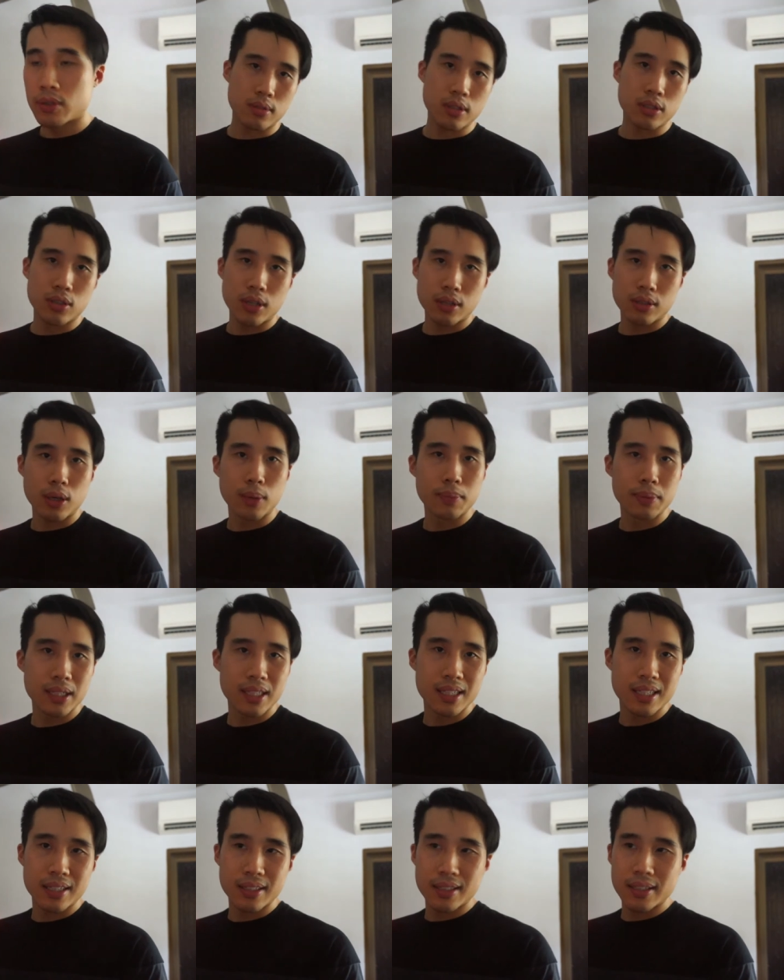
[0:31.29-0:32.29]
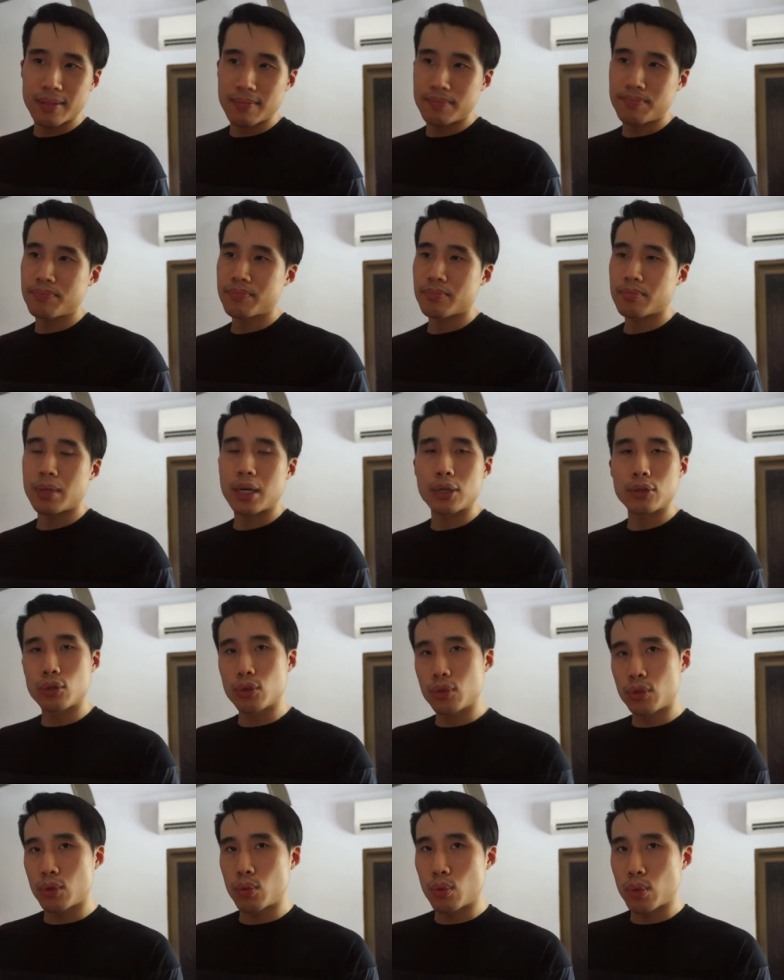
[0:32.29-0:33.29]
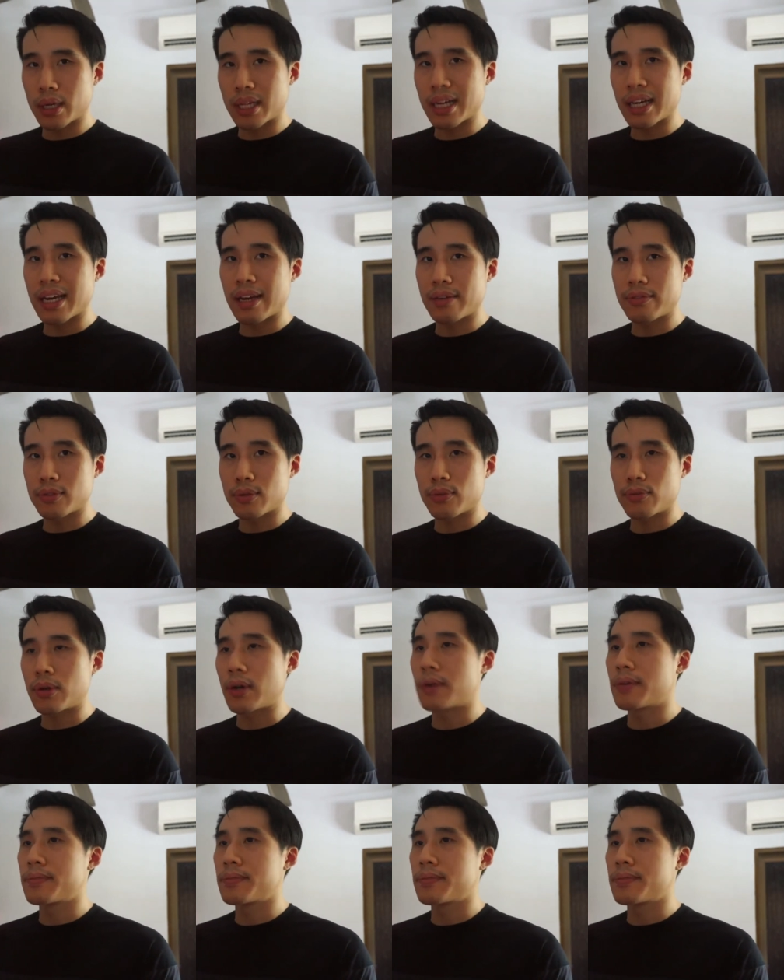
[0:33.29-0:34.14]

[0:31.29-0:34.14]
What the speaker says: It's not completely done yet, but I'll show you what I have so far.